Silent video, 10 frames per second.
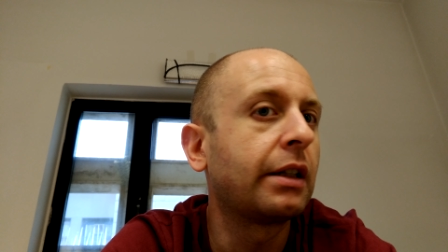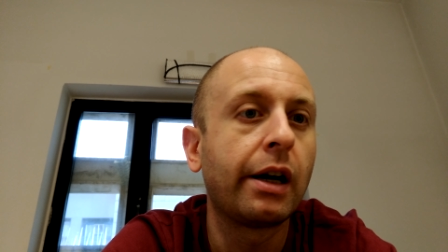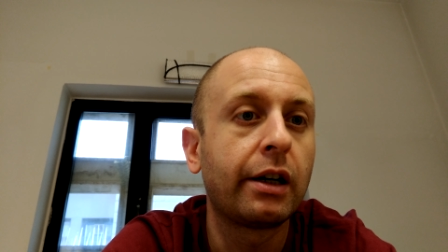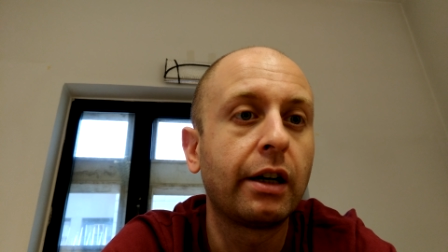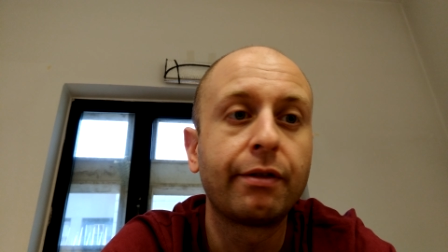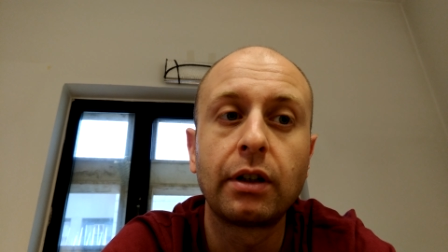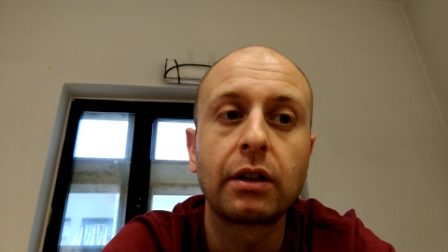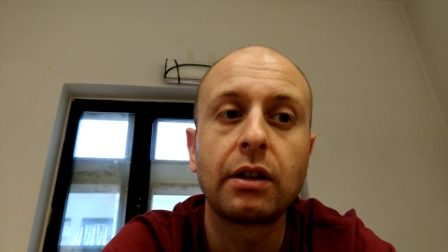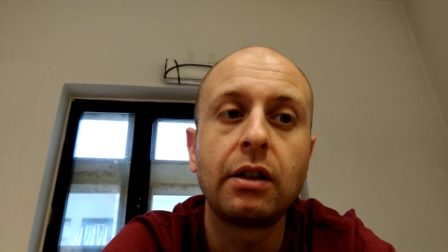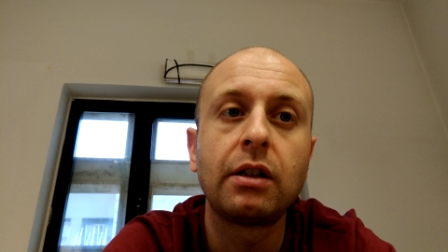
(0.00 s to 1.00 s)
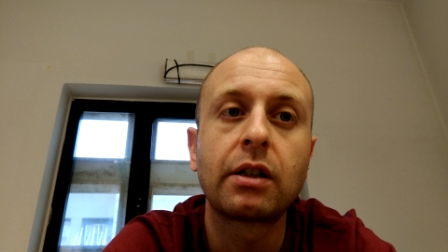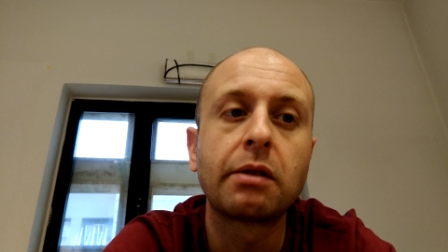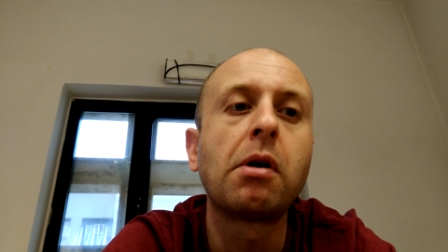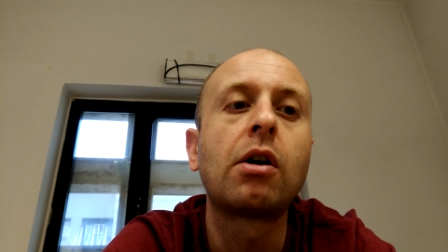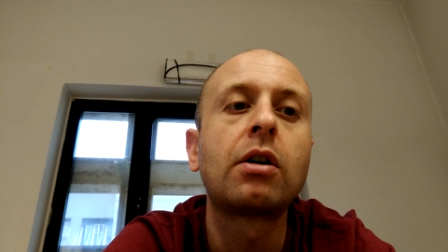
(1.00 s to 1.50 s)
They are definitely
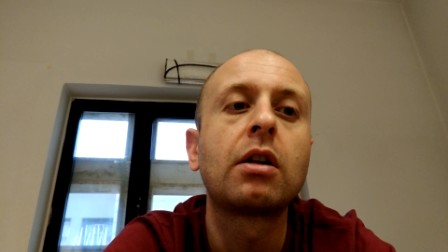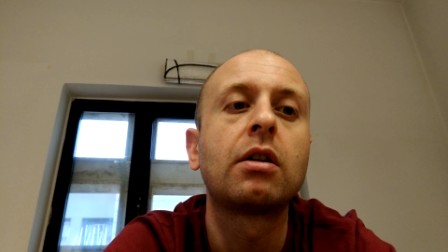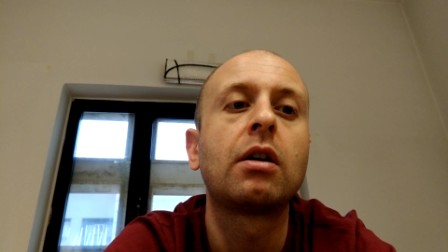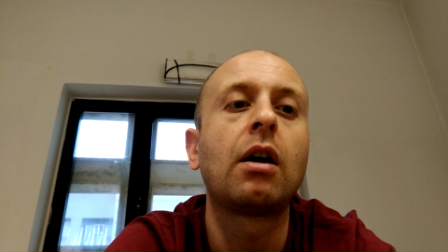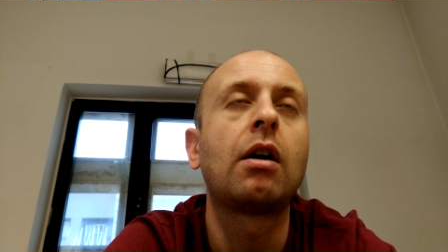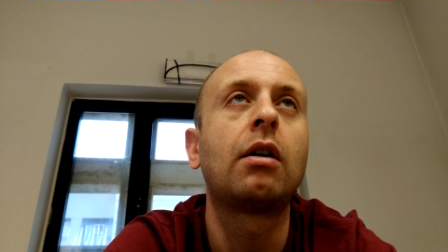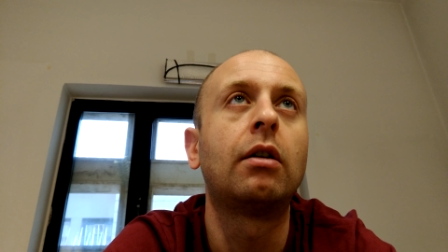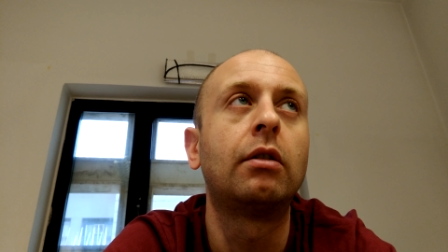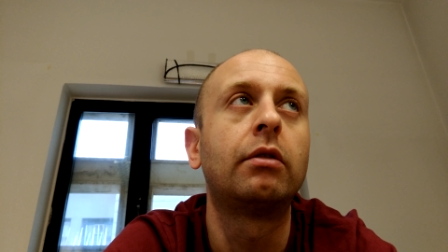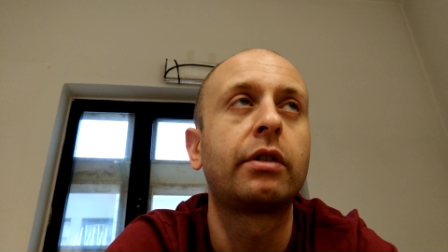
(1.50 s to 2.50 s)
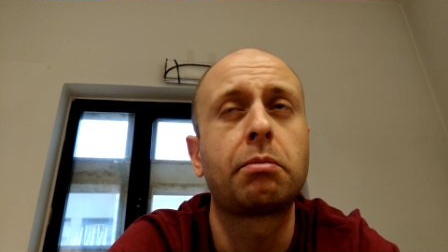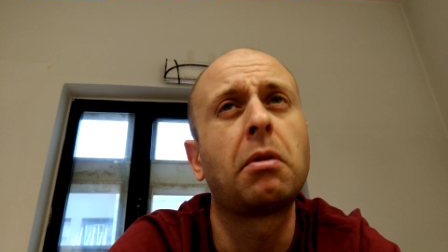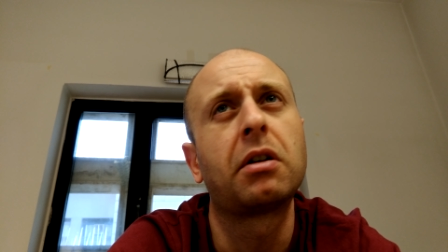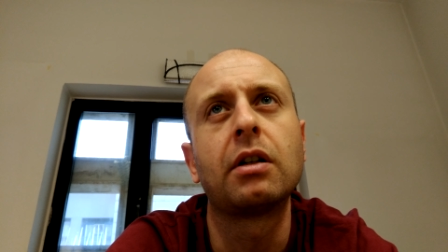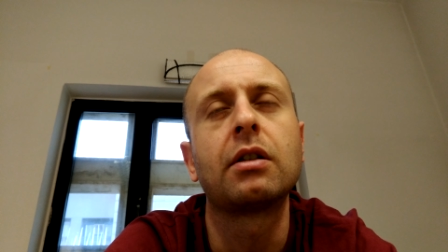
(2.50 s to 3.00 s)
smart, uh,
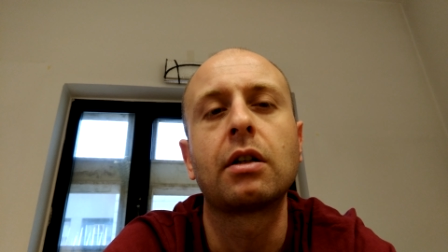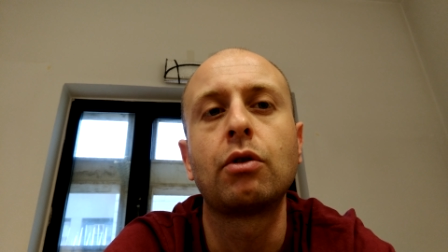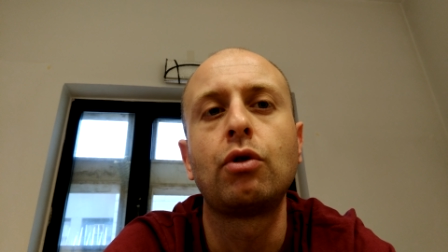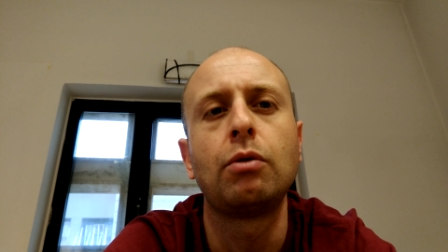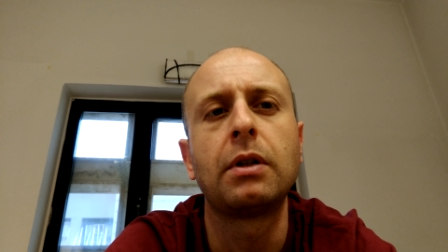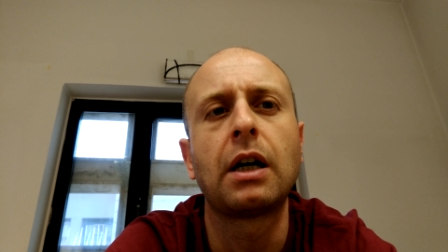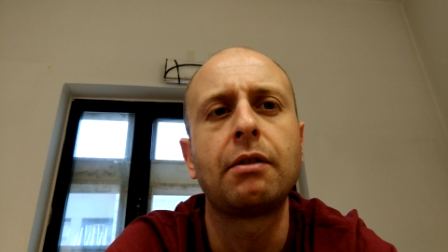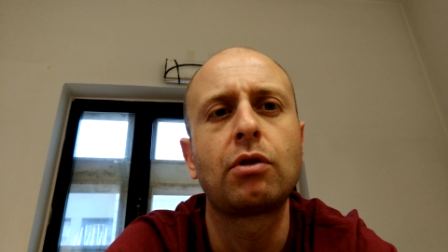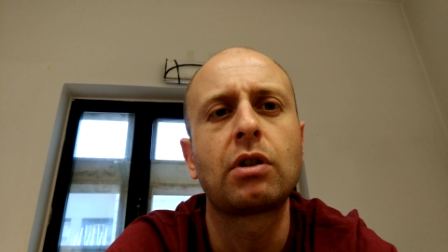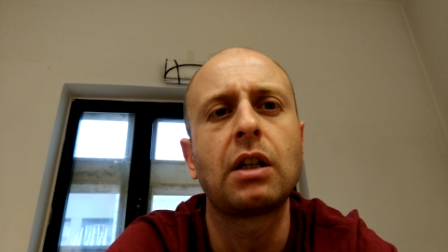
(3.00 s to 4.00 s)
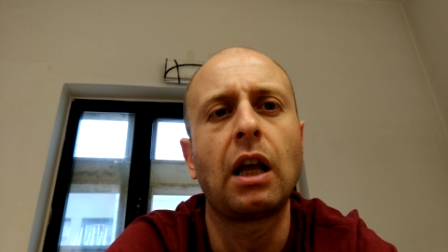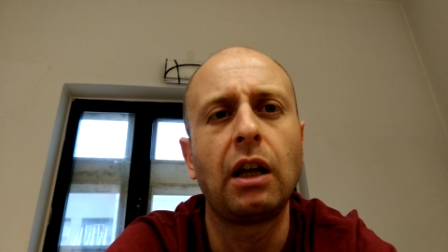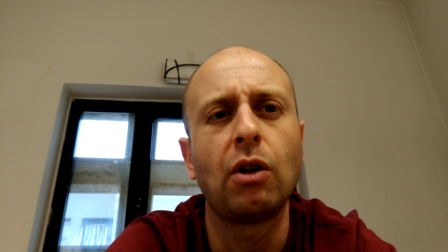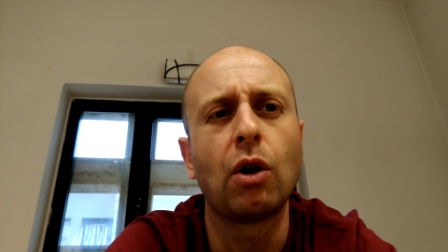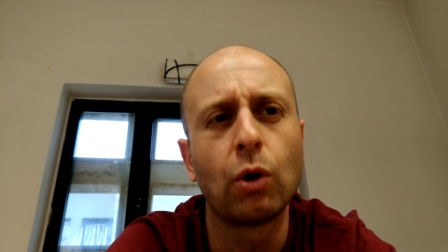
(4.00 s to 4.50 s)
smarter than human, I would
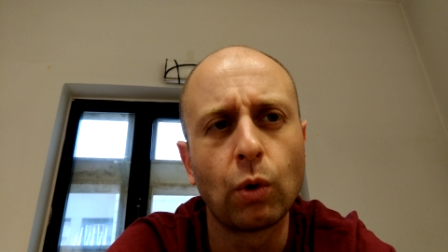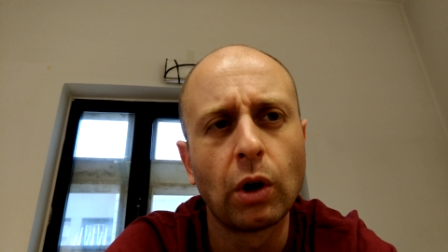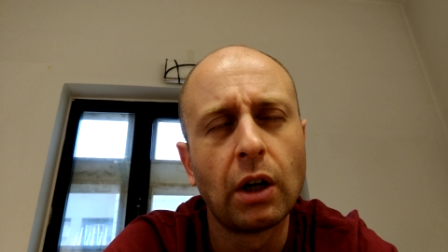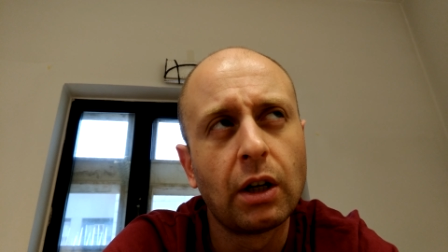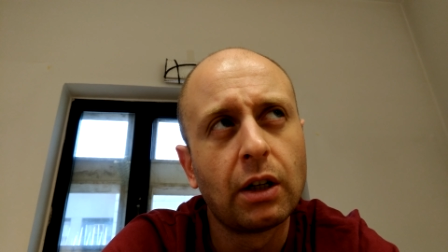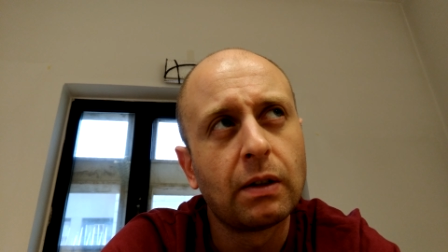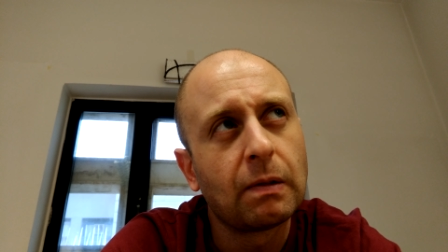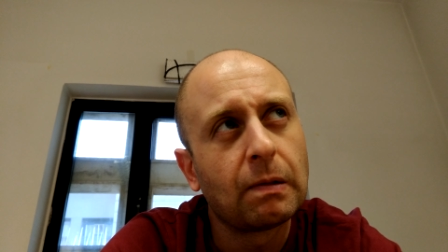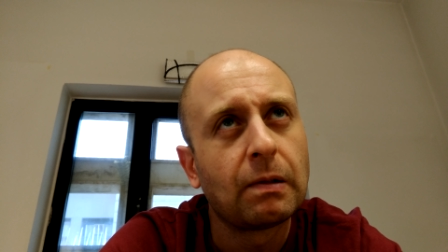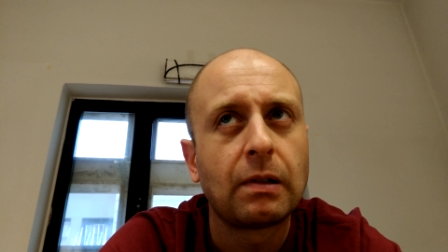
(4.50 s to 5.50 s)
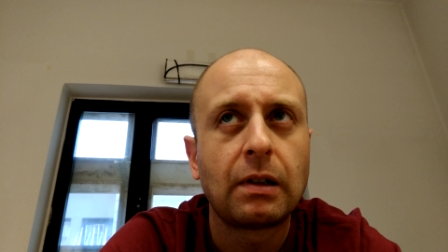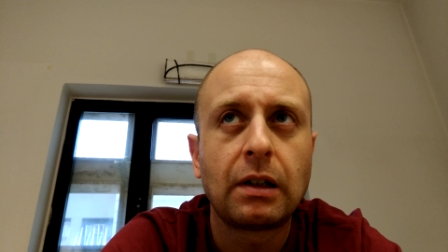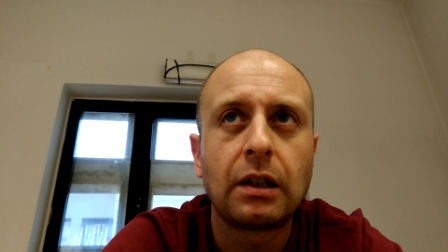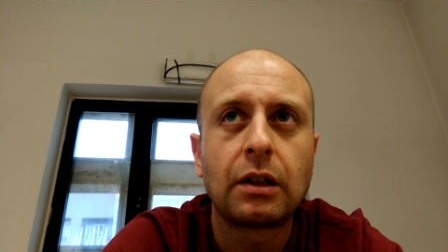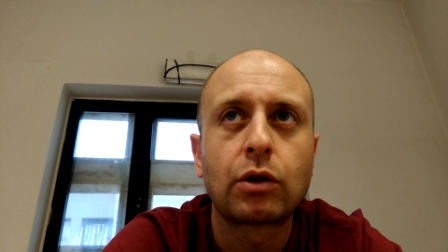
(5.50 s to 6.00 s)
say, though
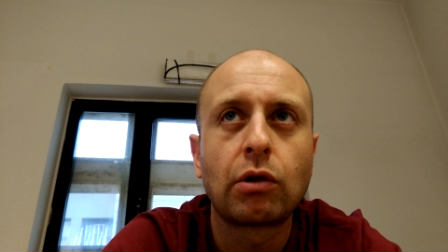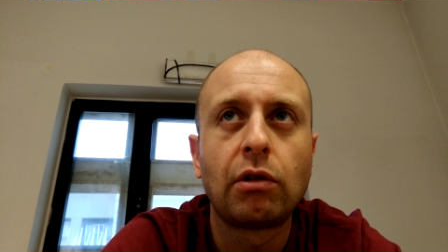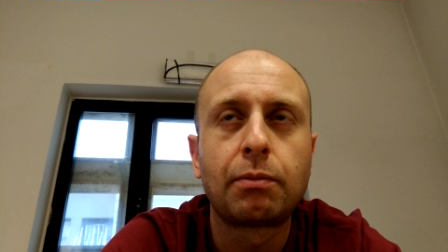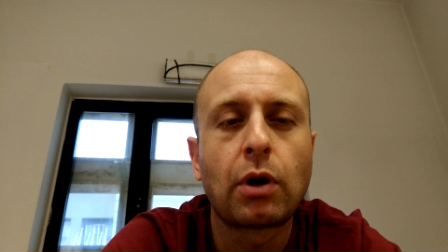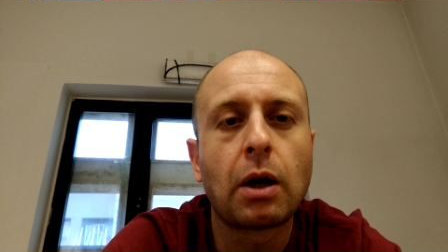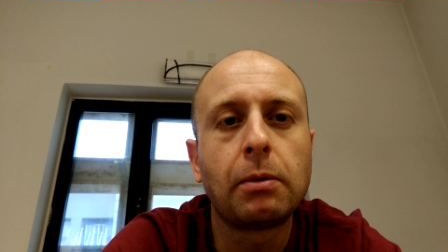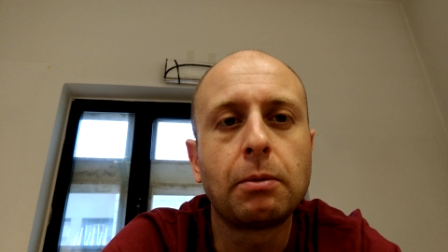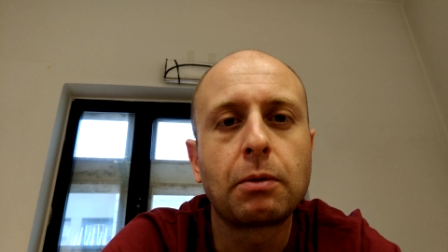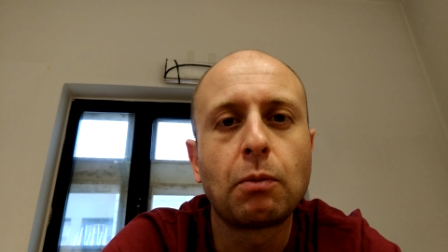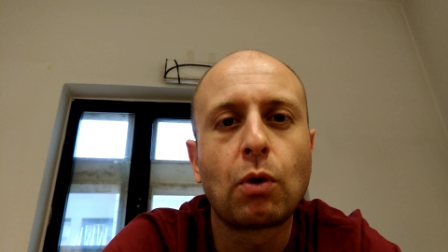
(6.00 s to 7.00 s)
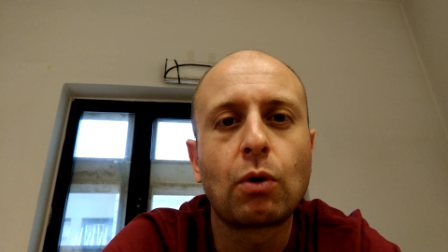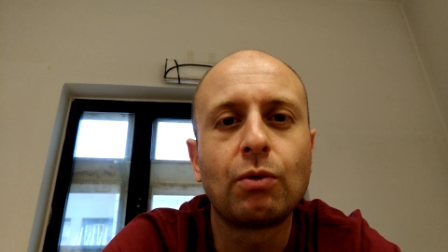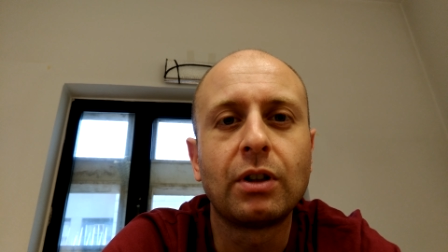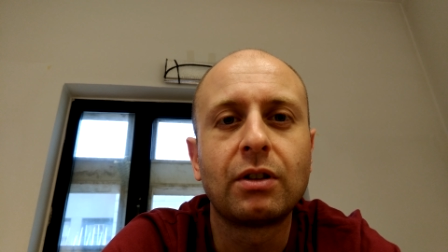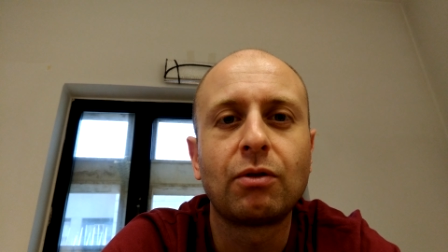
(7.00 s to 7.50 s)
uh, solve problems more
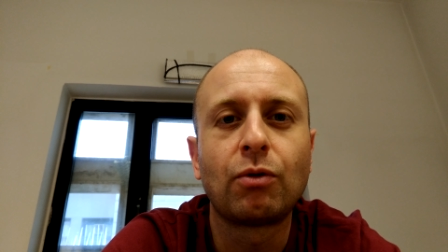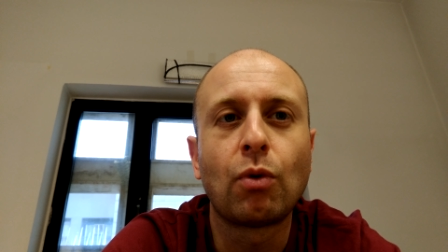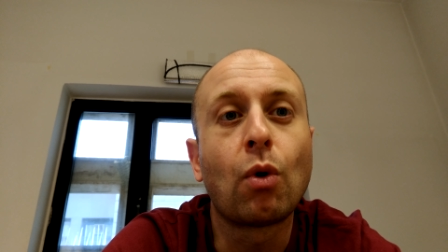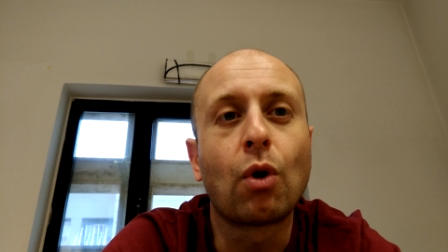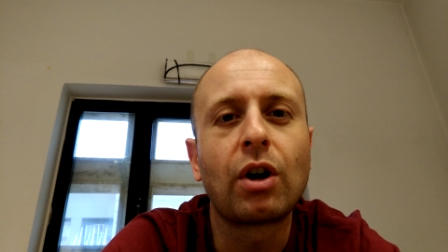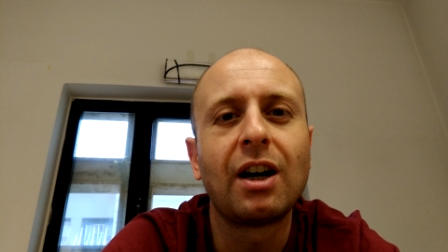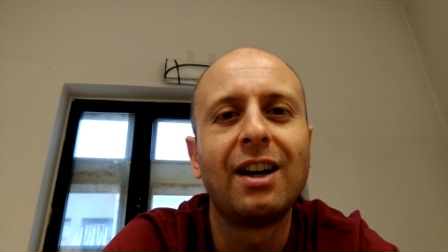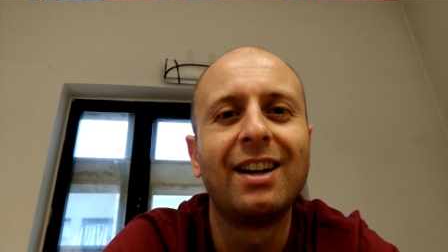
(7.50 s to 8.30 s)
with war.